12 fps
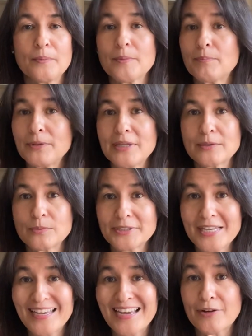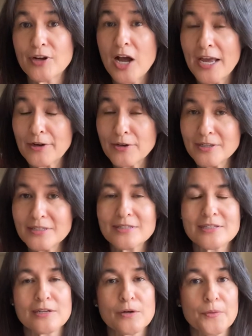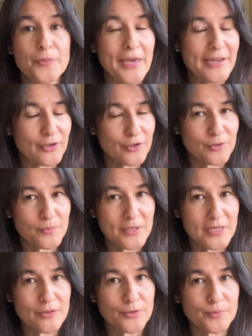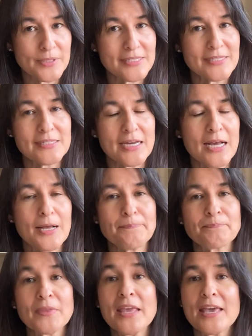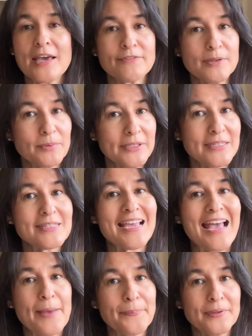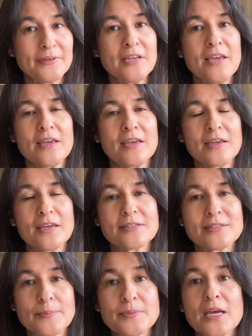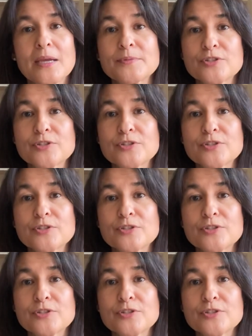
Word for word: Blood will take out iron, so that could be the reason. Heavy bleeds happen sometimes